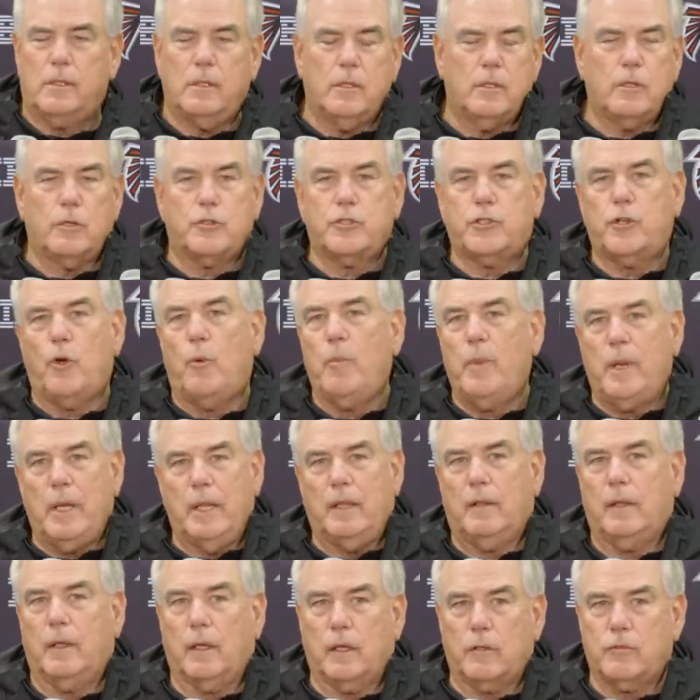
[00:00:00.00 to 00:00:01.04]
there's so many
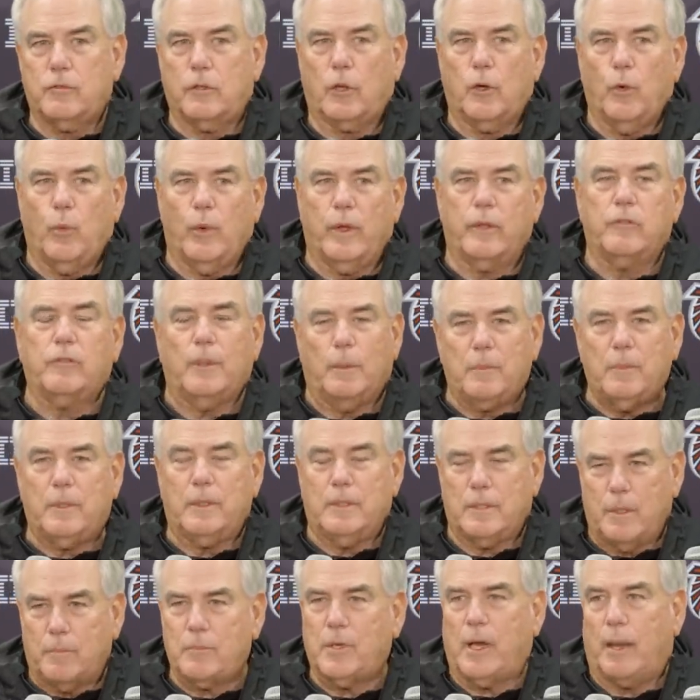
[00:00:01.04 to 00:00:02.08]
things that go in. Some,
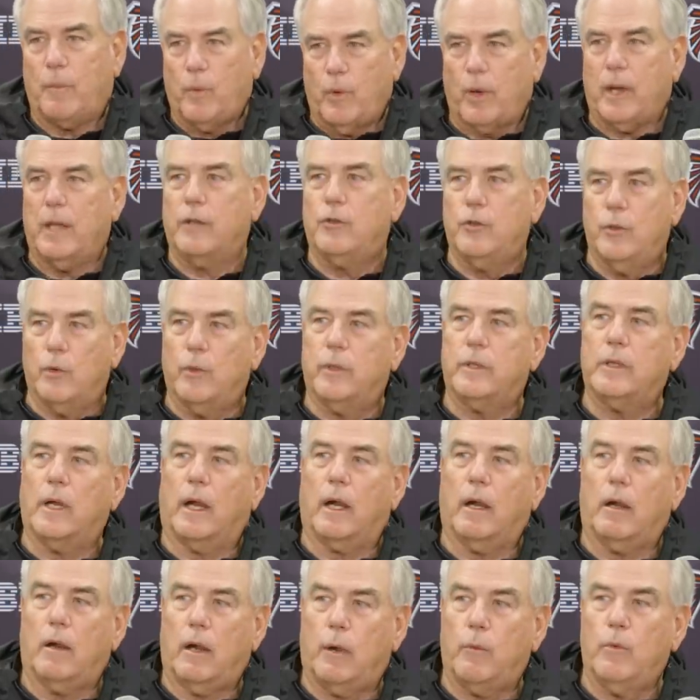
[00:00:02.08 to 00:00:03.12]
sometime when I do
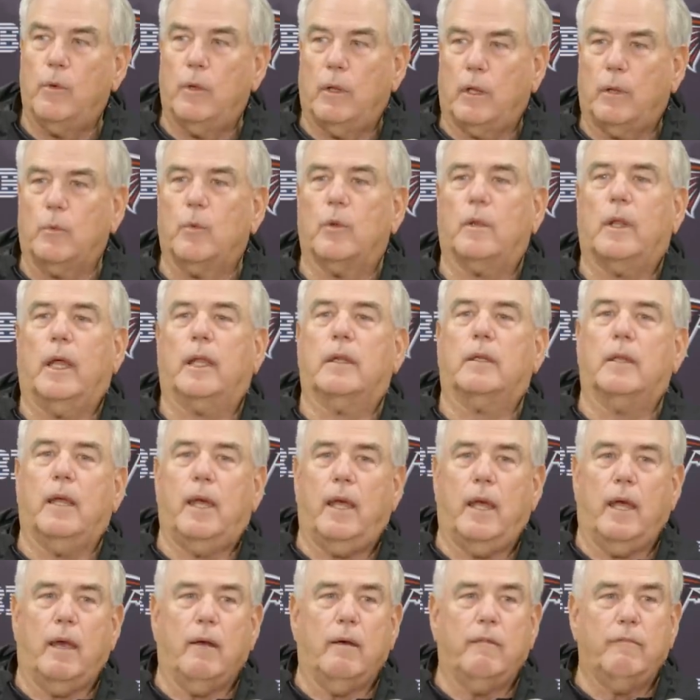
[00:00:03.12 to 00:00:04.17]
retire, I really would like to
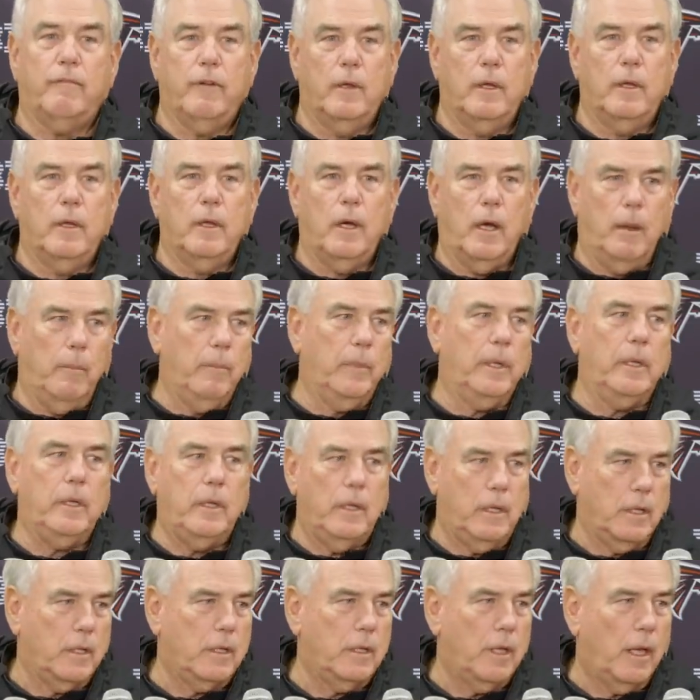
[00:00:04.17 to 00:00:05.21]
have a
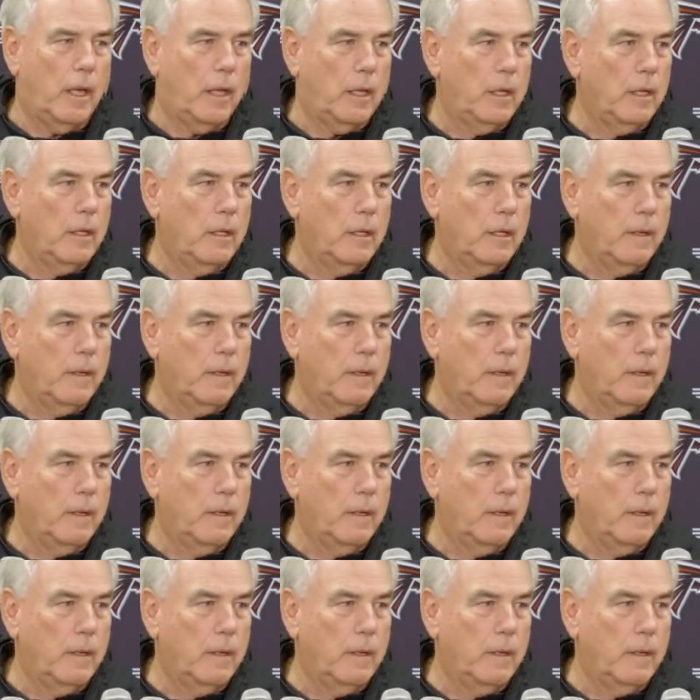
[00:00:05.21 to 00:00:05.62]
media day